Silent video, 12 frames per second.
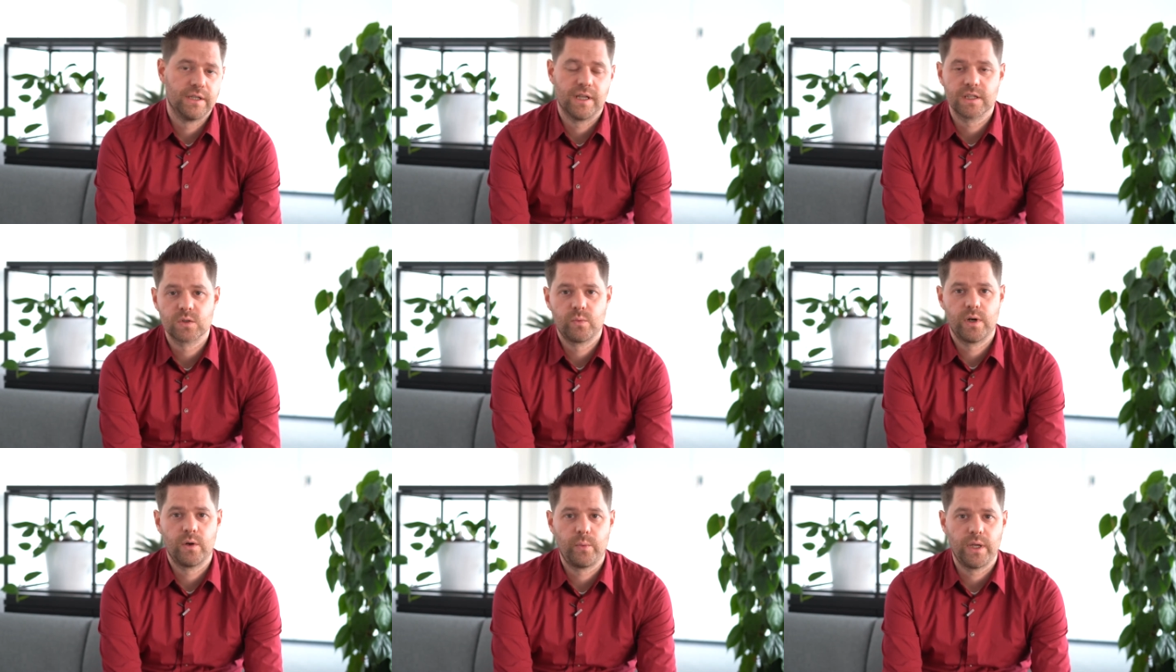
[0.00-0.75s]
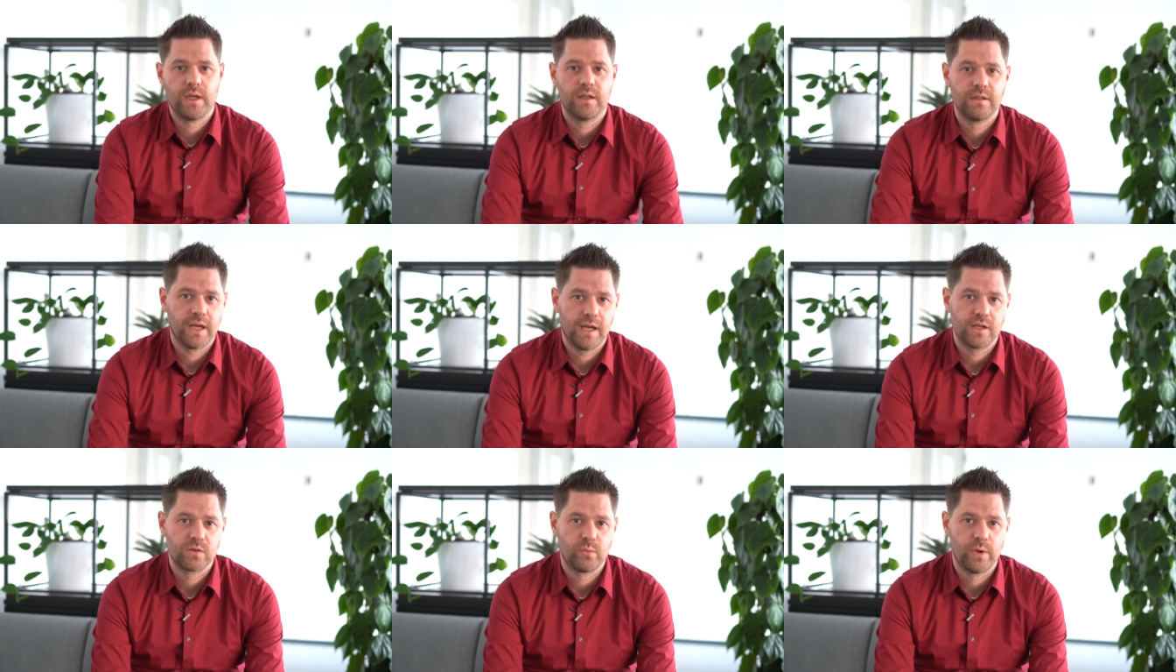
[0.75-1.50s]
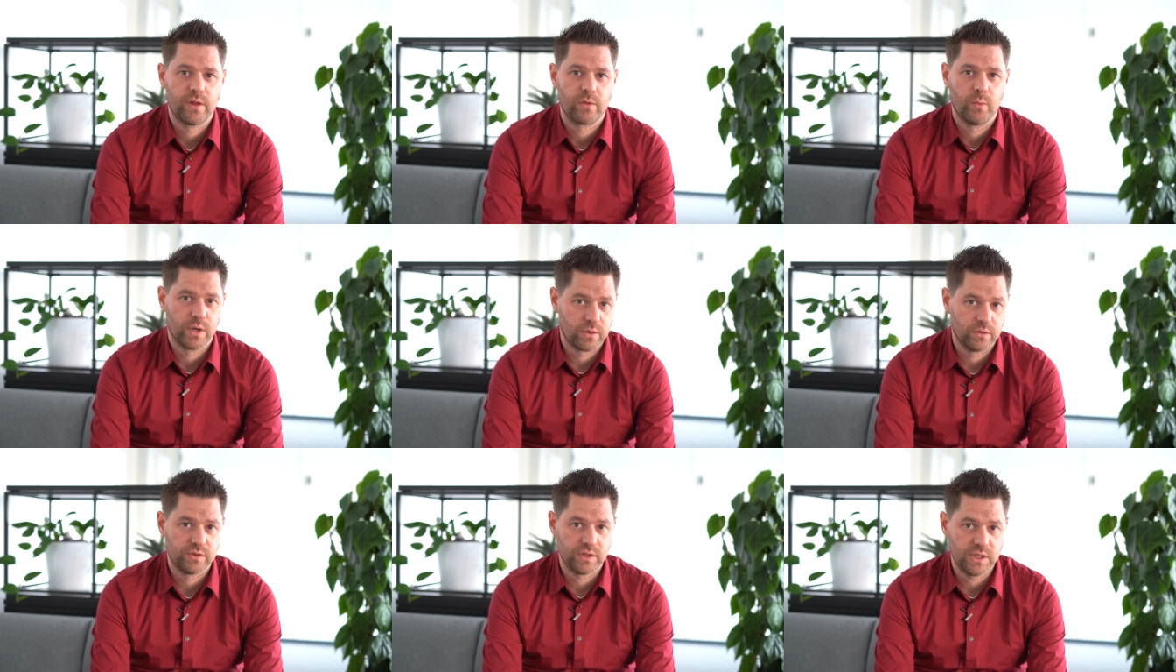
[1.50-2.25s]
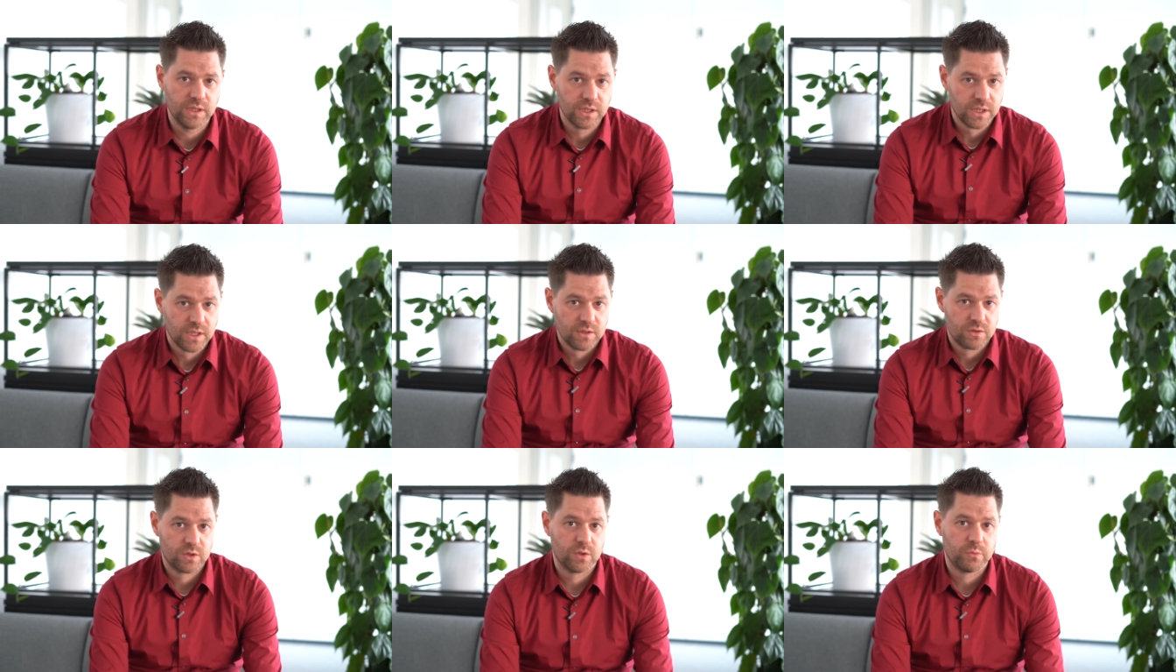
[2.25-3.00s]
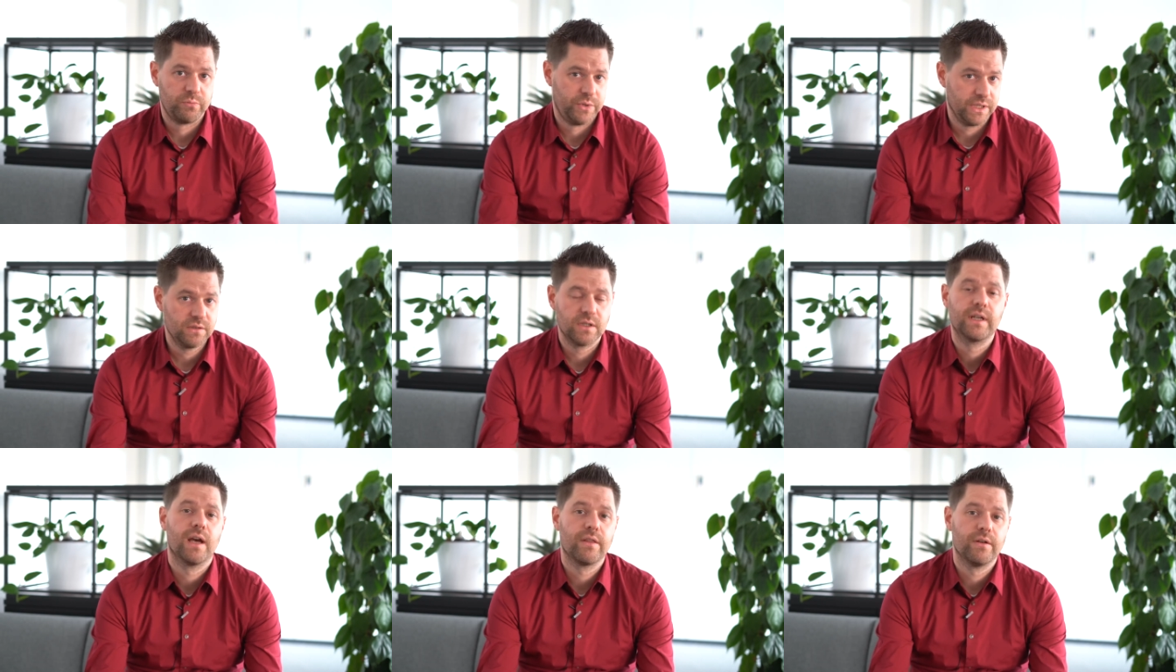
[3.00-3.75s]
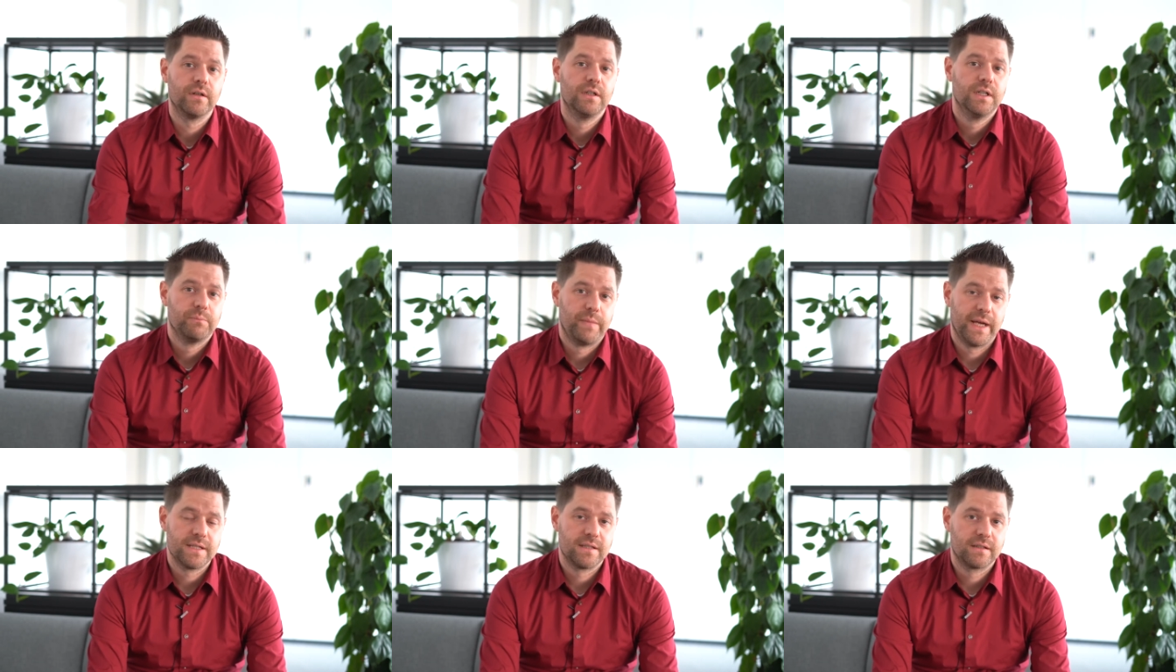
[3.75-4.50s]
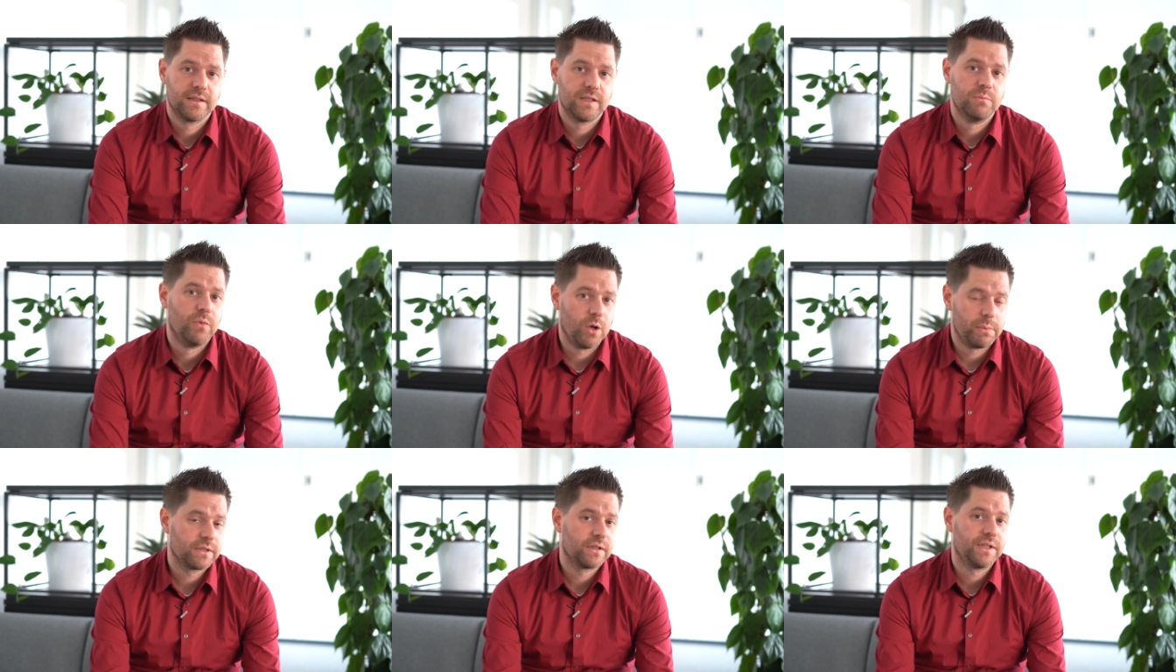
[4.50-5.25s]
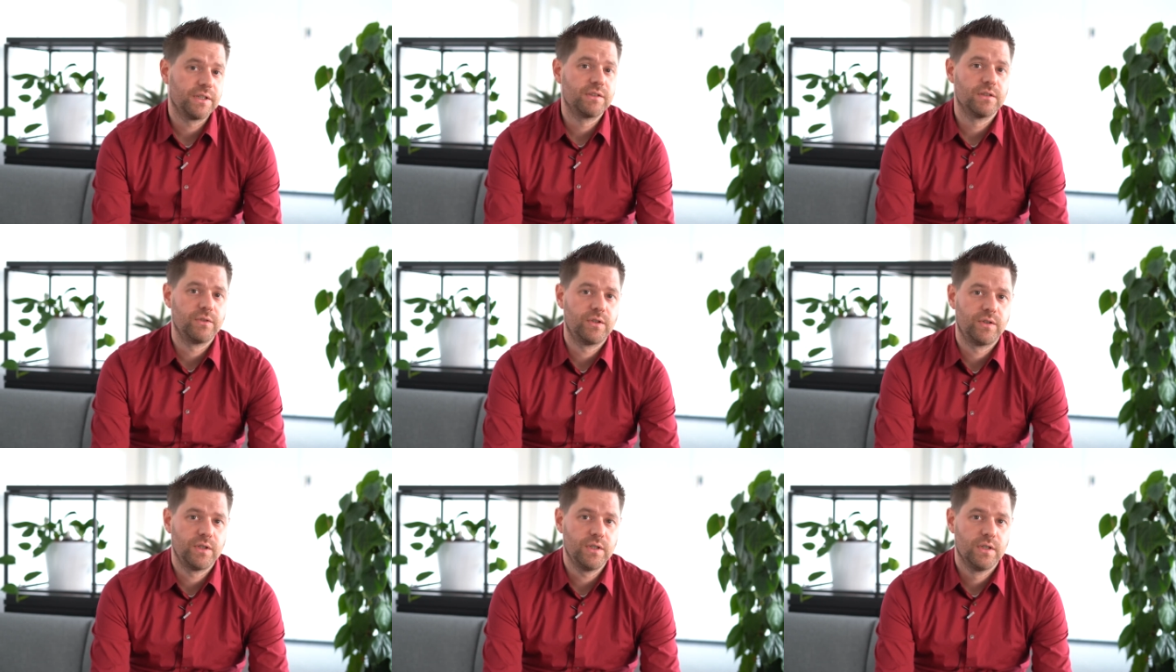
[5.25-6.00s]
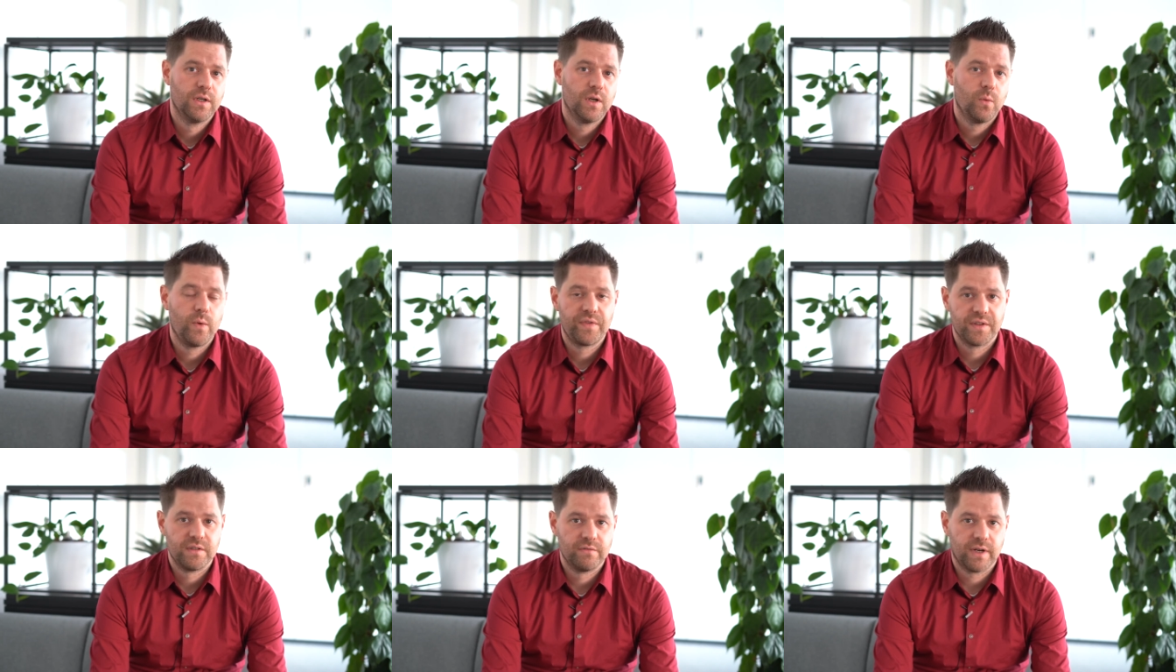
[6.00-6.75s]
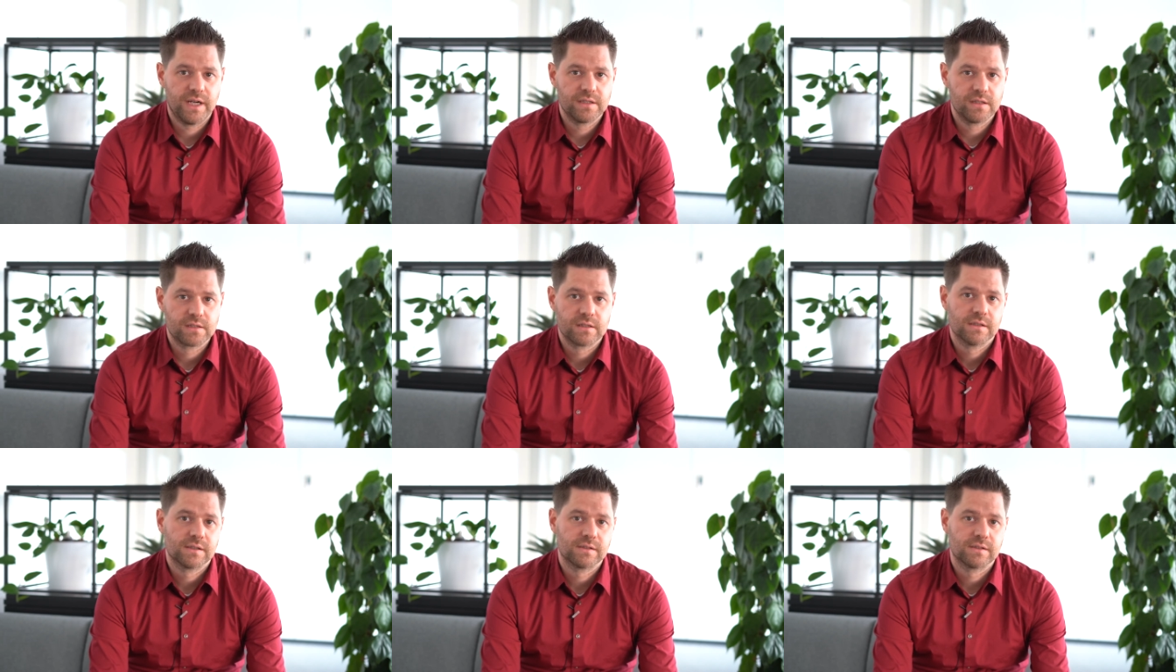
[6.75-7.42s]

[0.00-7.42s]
And that's where we engaged with one O T to bring together basically the mobile connectivity with the devices